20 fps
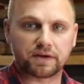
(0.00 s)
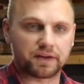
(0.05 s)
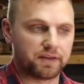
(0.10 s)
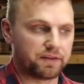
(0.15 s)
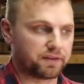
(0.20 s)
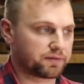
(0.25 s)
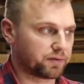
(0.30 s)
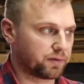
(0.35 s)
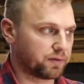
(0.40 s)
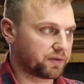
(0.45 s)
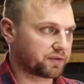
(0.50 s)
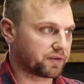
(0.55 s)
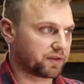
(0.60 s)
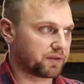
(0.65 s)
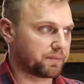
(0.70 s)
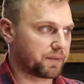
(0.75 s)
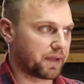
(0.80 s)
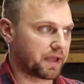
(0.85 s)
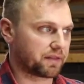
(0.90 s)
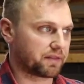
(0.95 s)
I can throw this
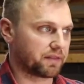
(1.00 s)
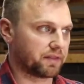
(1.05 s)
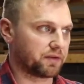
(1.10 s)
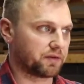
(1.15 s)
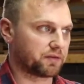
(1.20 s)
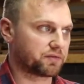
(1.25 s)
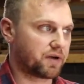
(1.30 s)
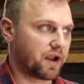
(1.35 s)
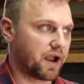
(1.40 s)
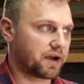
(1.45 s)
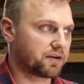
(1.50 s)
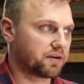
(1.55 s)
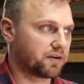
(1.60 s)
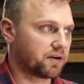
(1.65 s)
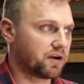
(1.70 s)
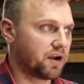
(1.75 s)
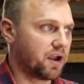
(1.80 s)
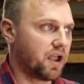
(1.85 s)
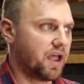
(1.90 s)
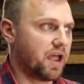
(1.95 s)
on the back of a little
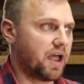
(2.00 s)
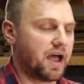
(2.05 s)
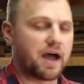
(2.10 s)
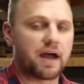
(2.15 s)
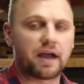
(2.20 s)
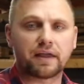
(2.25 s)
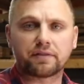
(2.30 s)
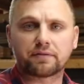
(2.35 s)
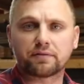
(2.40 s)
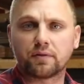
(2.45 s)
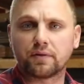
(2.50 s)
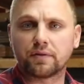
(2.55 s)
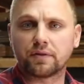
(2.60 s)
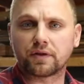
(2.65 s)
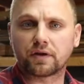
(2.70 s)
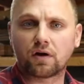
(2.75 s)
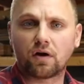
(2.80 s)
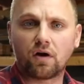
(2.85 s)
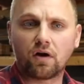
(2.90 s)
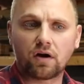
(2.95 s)
tractor. Uh, I can throw it in
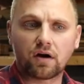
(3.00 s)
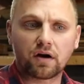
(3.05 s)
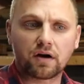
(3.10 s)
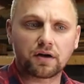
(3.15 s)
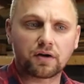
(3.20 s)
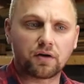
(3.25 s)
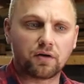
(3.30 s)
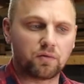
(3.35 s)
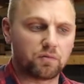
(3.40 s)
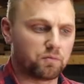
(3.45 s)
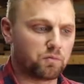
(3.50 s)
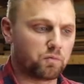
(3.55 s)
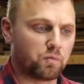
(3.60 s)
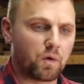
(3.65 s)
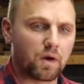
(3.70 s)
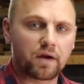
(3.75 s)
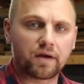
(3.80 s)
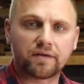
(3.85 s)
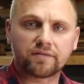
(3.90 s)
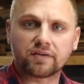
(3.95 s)
the car and go
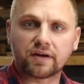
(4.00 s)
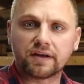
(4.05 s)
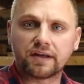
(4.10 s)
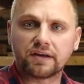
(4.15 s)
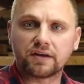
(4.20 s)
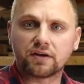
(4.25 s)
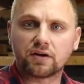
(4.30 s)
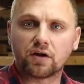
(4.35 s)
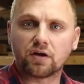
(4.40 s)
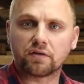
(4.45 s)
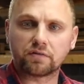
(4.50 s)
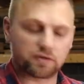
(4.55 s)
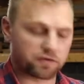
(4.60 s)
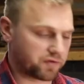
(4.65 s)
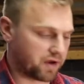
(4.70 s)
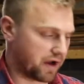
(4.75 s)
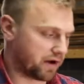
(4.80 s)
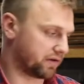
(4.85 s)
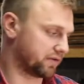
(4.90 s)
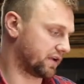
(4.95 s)
wherever I need to go. If the
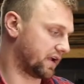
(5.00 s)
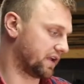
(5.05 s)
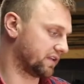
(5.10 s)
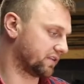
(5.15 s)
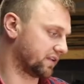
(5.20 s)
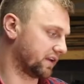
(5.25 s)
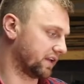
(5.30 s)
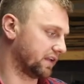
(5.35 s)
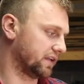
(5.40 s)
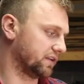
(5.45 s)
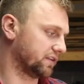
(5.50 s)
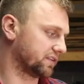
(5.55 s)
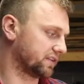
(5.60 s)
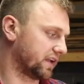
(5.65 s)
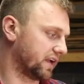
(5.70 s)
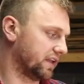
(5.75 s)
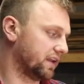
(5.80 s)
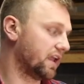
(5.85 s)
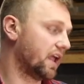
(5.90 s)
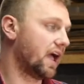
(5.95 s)
tractor dies on the
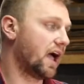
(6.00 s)
hillside,